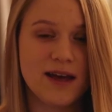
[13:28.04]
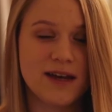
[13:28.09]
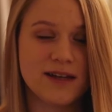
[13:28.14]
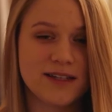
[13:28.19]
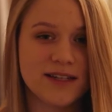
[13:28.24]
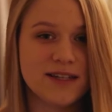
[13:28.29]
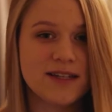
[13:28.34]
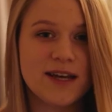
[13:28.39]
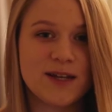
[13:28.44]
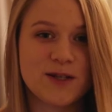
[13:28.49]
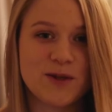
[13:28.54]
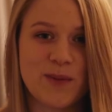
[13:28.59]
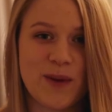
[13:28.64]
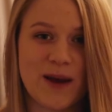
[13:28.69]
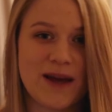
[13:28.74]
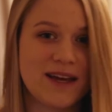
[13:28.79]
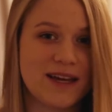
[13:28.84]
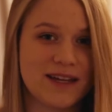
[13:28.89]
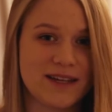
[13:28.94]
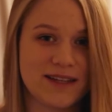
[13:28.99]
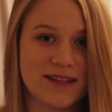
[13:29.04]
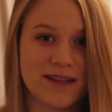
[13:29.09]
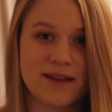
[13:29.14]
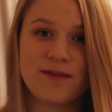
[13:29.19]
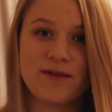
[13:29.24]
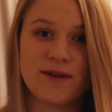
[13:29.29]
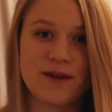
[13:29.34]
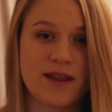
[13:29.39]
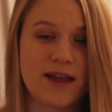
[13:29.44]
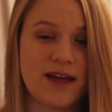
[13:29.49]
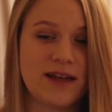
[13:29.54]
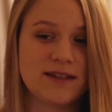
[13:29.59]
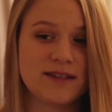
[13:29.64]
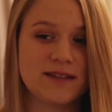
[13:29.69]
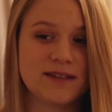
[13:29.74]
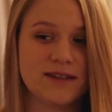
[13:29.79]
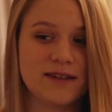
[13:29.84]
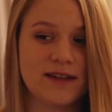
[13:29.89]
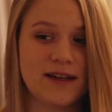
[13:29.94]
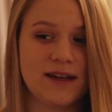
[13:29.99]
didn't have to pay anything for that.
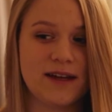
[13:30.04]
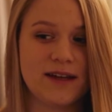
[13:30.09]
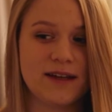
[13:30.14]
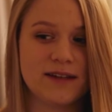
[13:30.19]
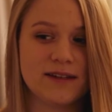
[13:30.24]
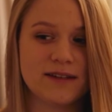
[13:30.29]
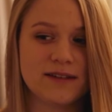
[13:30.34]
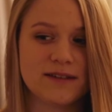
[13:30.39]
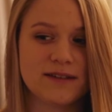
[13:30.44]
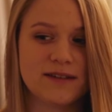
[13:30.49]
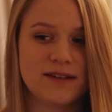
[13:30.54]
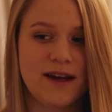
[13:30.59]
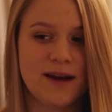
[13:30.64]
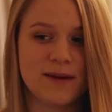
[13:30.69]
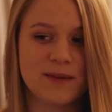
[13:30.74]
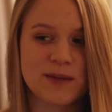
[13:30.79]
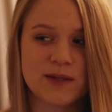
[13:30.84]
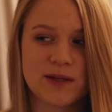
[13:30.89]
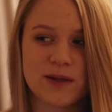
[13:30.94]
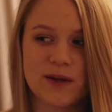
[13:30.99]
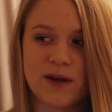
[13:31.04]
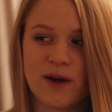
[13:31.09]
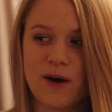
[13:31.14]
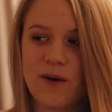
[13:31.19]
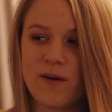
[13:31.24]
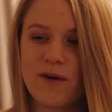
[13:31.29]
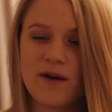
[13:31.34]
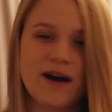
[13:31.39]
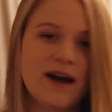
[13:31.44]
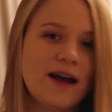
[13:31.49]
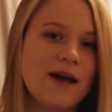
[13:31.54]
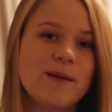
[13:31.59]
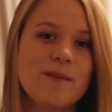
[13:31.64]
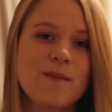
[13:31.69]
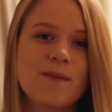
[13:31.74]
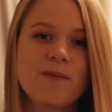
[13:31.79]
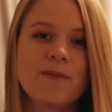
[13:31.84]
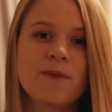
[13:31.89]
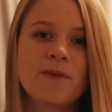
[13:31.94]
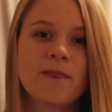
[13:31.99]
And yeah, so now
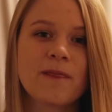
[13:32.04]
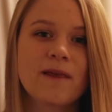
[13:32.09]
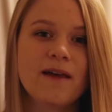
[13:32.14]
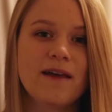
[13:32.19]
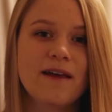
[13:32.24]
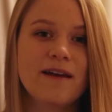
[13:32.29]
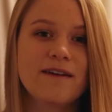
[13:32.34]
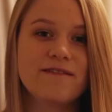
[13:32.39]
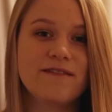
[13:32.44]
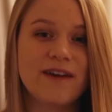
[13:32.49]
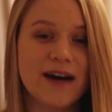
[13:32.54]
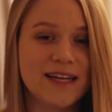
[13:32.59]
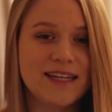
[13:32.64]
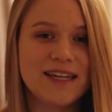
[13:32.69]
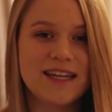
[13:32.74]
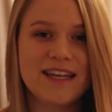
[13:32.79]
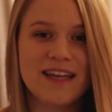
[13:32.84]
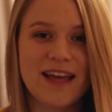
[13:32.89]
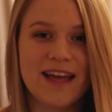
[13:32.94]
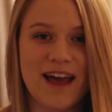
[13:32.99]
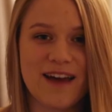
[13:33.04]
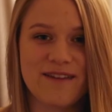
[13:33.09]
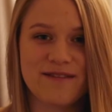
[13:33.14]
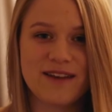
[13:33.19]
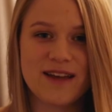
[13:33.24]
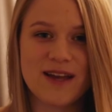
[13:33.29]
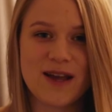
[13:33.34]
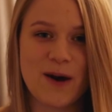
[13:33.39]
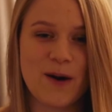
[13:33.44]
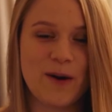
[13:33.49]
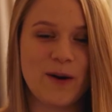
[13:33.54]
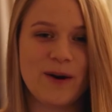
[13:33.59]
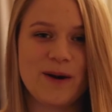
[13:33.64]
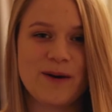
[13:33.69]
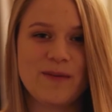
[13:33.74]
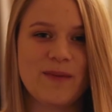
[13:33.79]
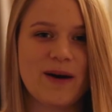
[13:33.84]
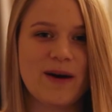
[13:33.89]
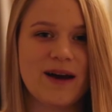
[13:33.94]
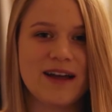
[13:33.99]
I'm finally having
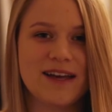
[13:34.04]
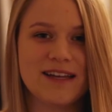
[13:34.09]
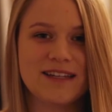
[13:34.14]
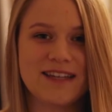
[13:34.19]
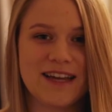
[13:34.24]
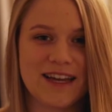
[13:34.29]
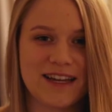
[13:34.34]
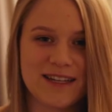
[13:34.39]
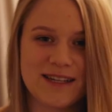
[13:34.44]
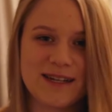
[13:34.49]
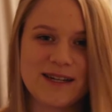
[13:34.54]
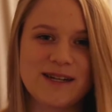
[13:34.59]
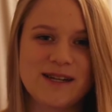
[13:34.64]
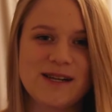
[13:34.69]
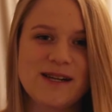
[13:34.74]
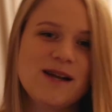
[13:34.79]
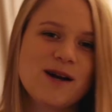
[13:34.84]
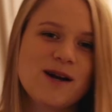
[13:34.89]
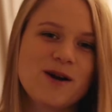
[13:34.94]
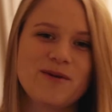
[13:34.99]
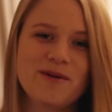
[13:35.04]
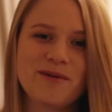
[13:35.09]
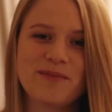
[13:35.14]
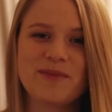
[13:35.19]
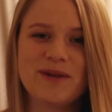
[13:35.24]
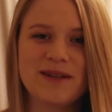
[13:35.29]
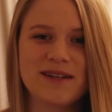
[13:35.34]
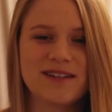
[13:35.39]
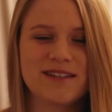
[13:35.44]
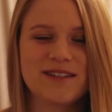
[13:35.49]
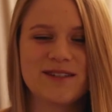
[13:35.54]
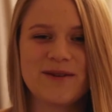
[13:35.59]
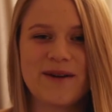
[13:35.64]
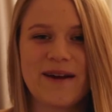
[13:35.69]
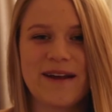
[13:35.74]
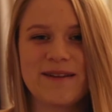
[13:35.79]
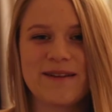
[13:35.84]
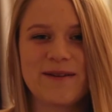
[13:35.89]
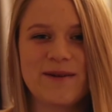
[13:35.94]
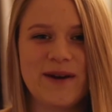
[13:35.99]
all my technical equipment
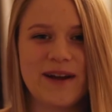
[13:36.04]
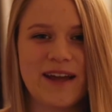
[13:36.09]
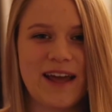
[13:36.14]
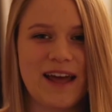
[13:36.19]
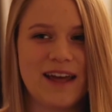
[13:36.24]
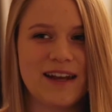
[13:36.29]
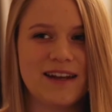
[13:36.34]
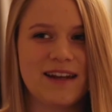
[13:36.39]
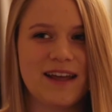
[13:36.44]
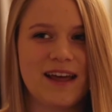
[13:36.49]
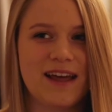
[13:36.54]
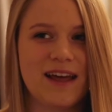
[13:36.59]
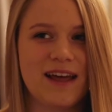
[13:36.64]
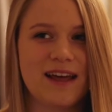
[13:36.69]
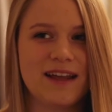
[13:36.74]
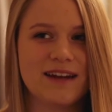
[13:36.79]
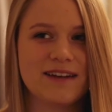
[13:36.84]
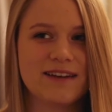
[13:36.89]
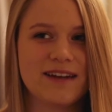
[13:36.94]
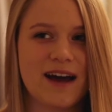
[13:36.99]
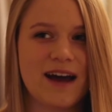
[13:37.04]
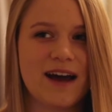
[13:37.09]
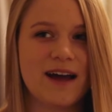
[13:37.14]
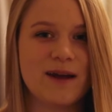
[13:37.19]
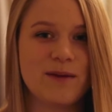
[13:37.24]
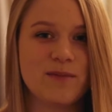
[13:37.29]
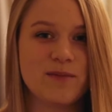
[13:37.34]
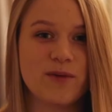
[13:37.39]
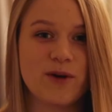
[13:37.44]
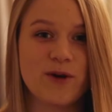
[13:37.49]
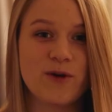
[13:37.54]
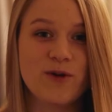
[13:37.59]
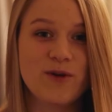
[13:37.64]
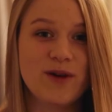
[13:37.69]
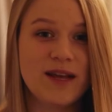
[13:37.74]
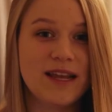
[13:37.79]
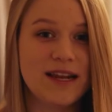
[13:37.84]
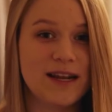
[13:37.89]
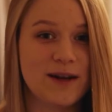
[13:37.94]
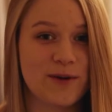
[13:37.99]
together again, and I'm
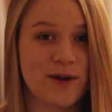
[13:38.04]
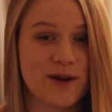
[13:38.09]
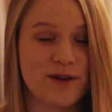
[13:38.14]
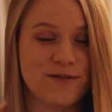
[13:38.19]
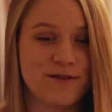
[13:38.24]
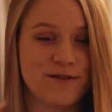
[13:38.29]
really looking